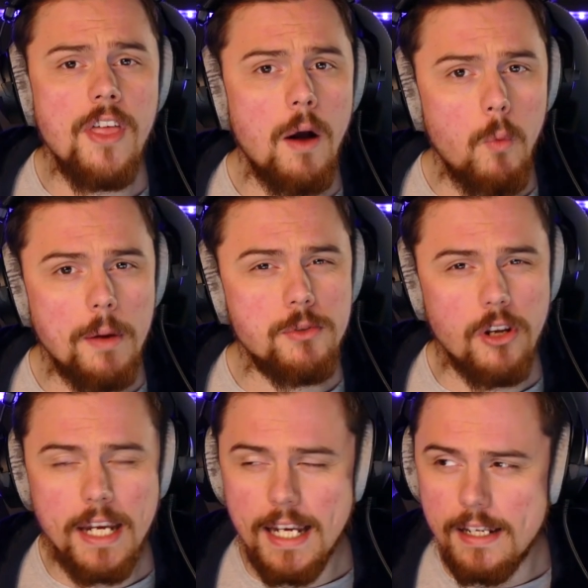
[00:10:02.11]
That
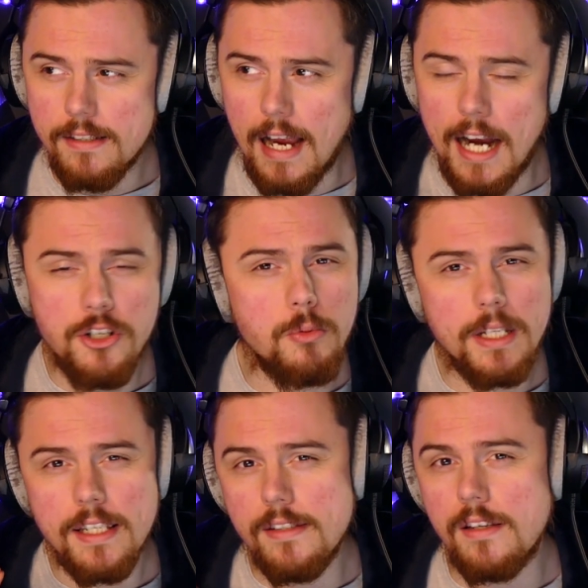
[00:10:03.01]
website is actually
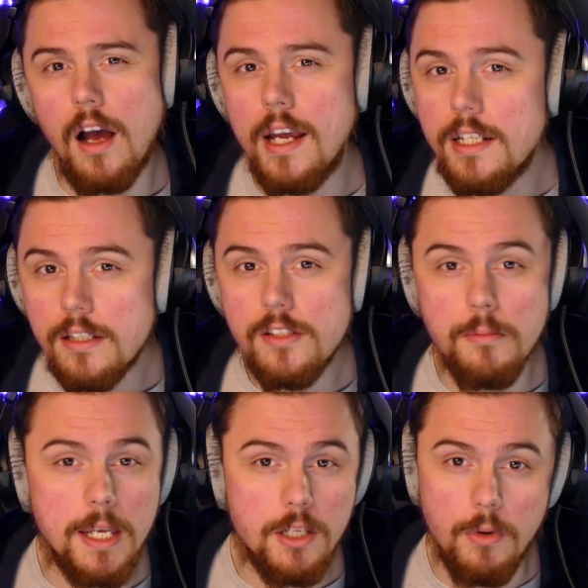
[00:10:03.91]
designed to
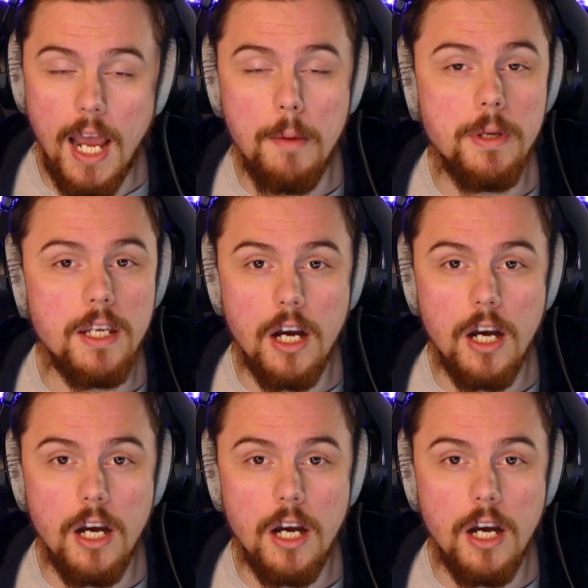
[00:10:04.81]
make you unhappy.